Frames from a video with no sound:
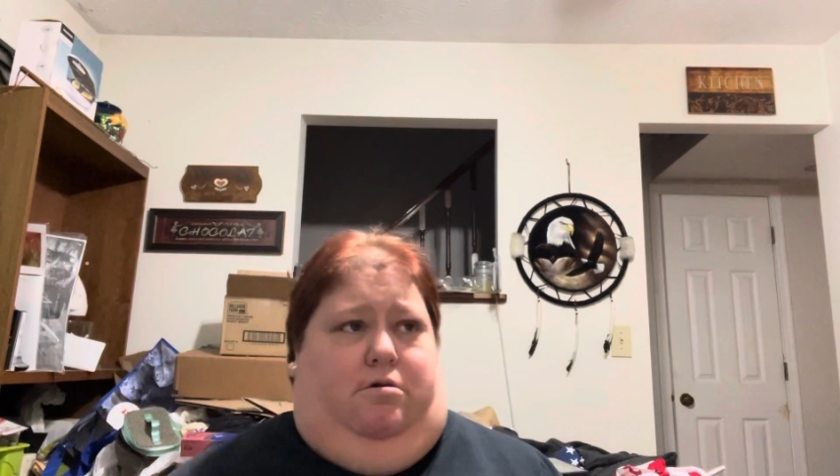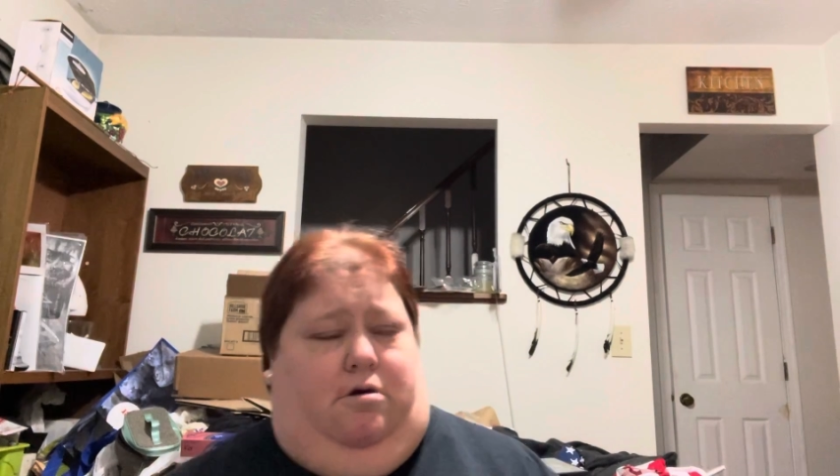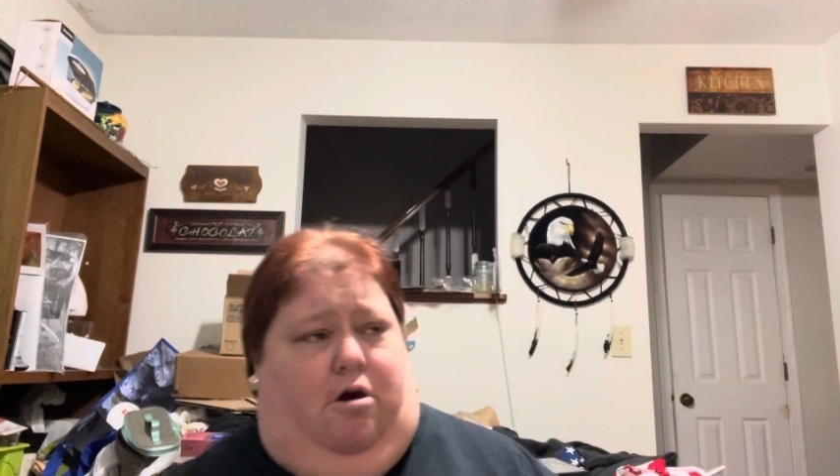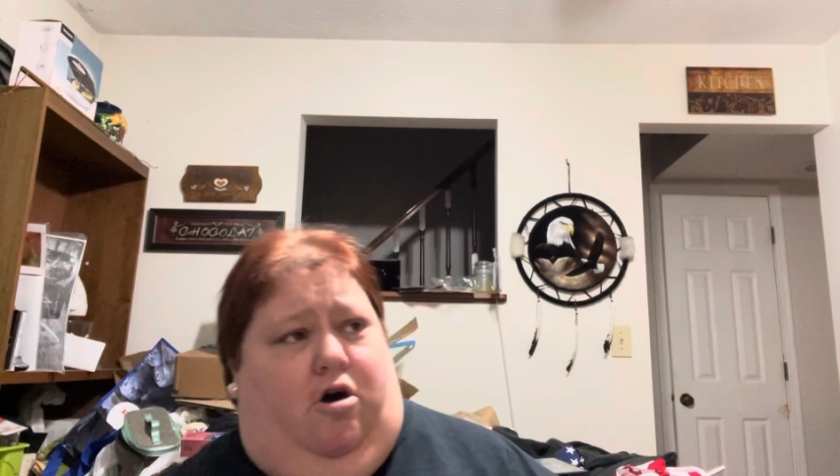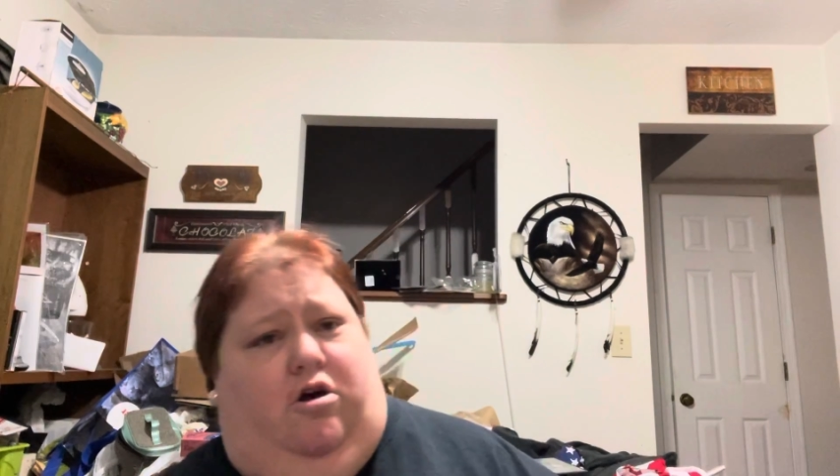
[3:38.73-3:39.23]

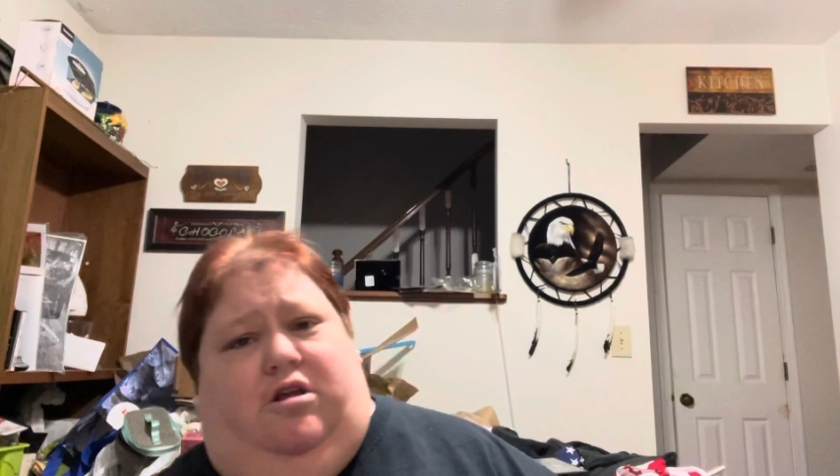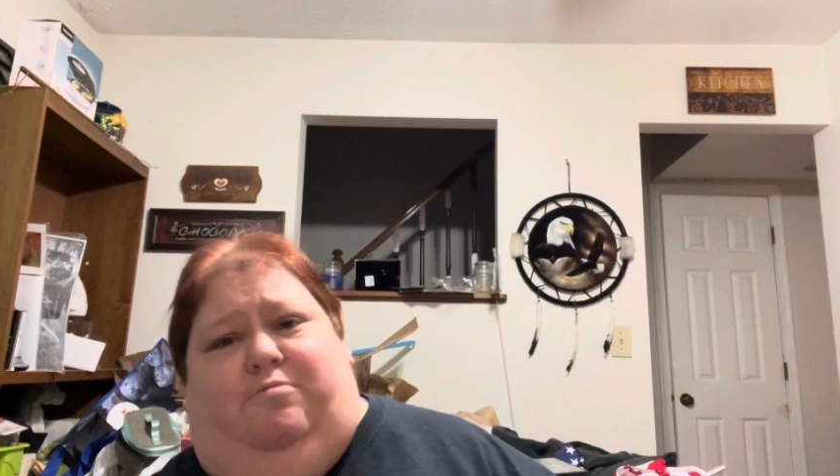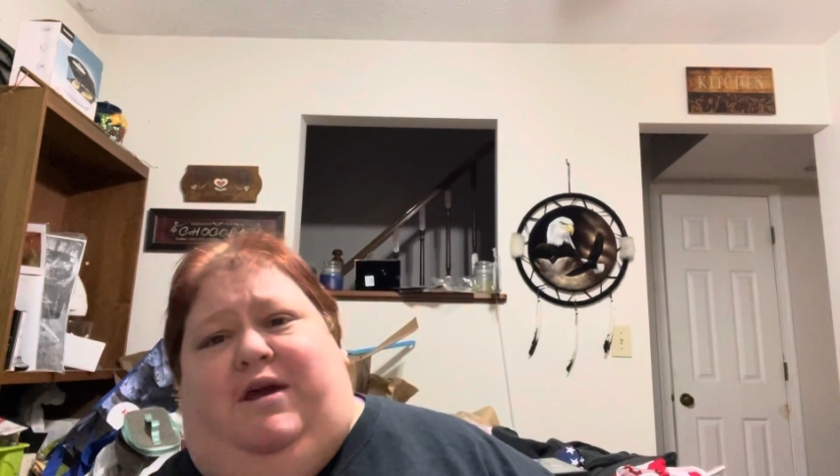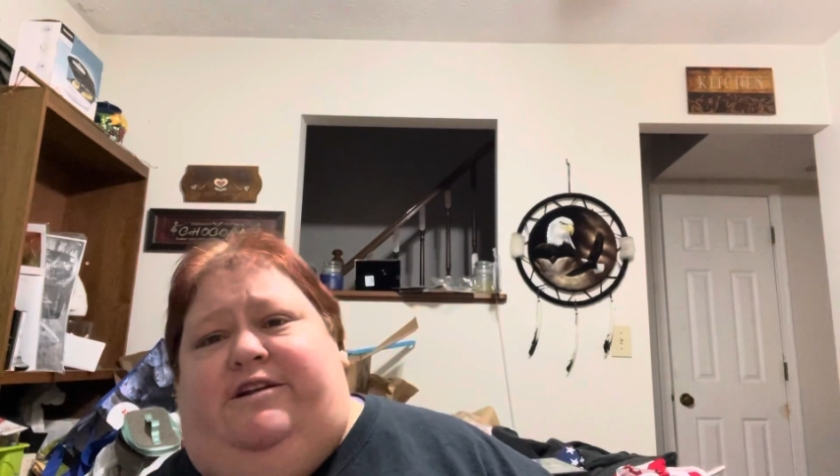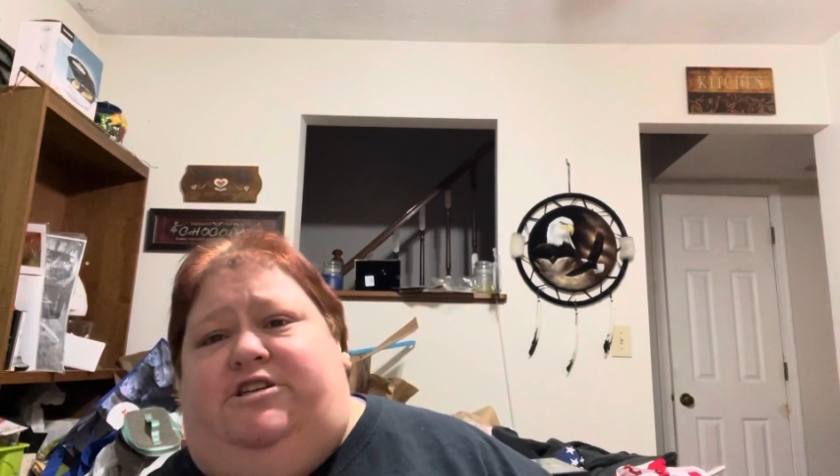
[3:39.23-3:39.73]
Haunted
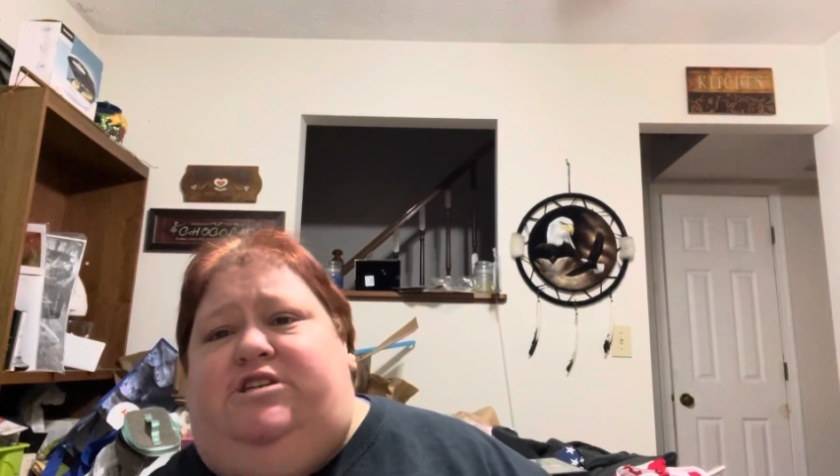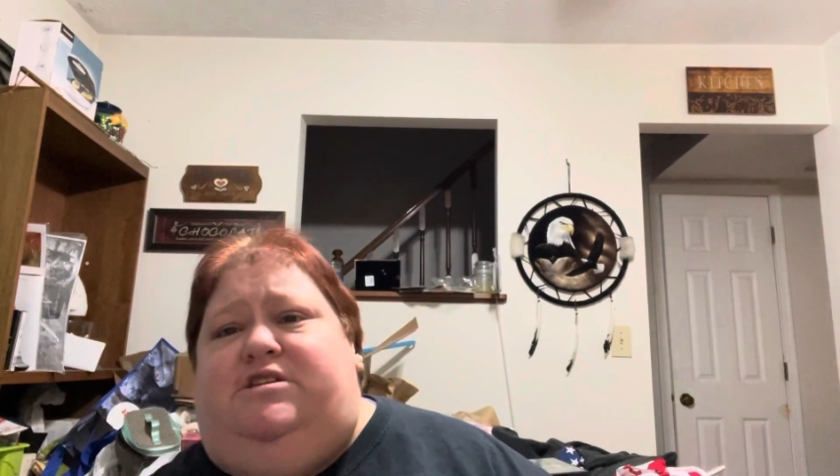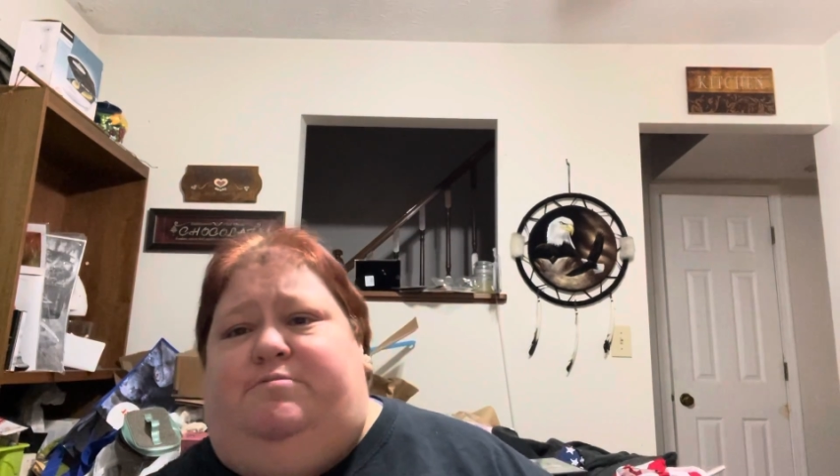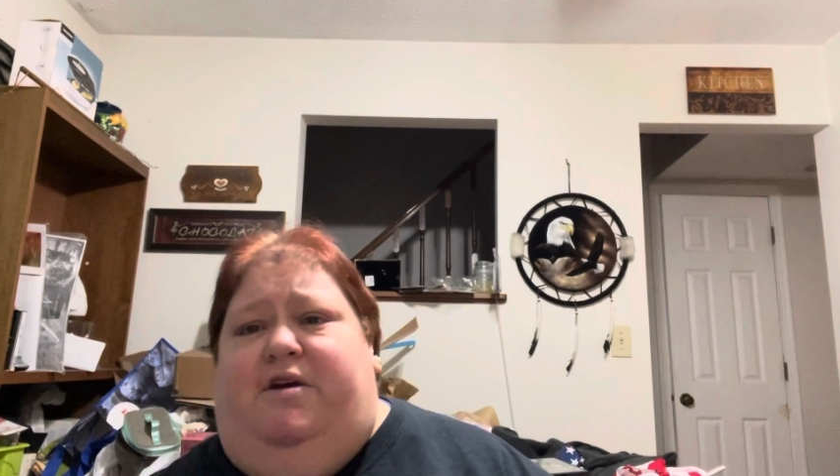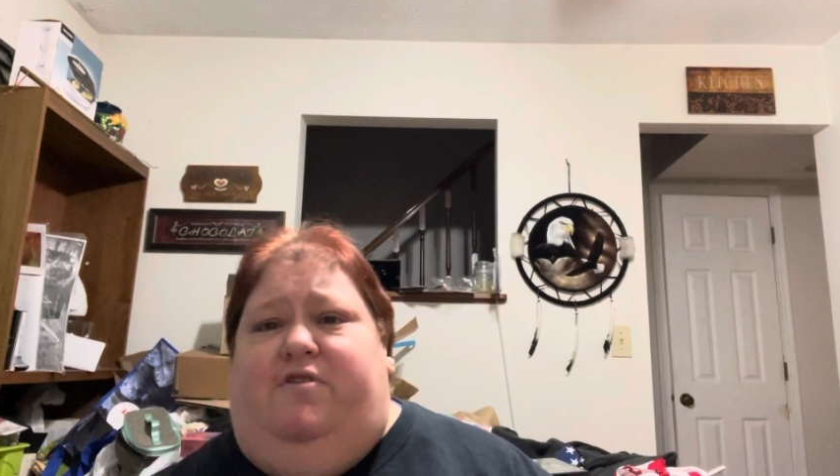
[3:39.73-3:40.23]
Mansion
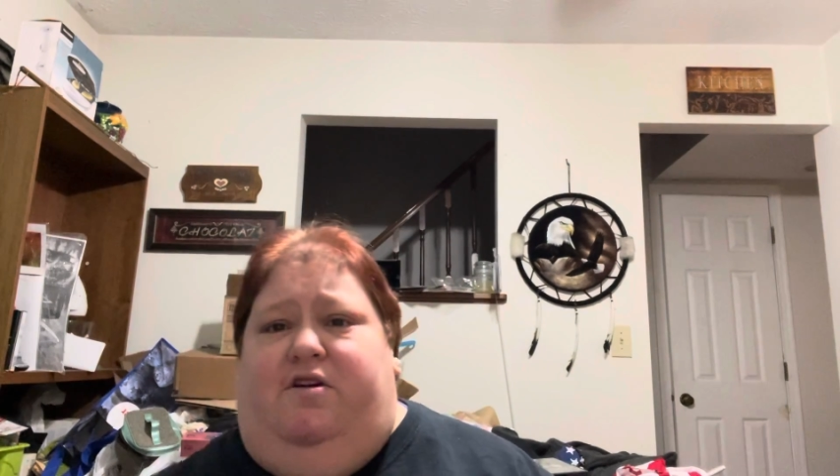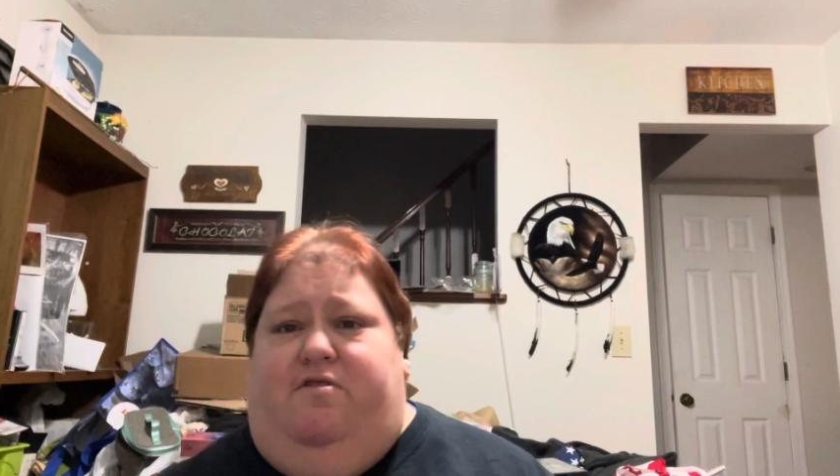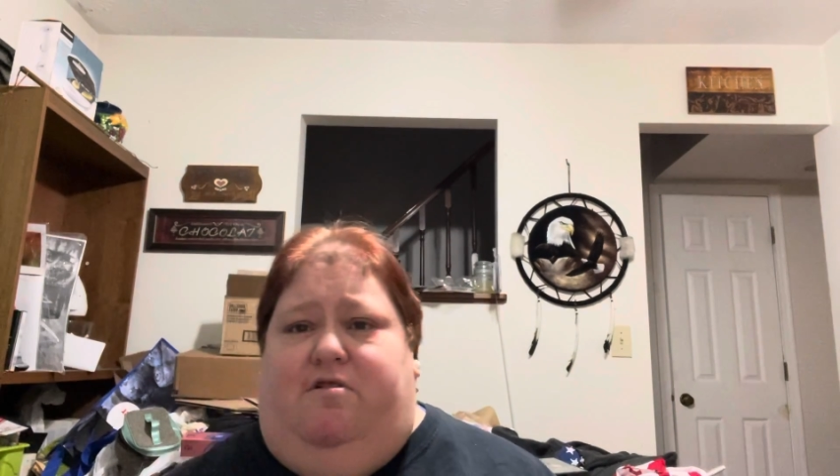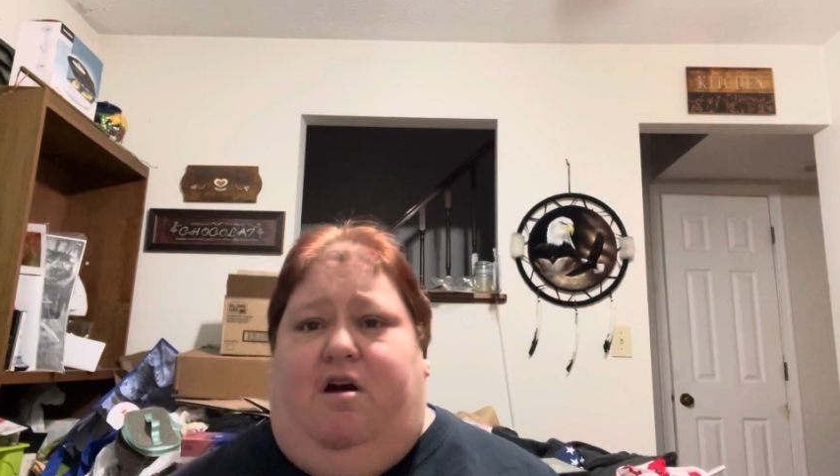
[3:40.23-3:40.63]
is my favorite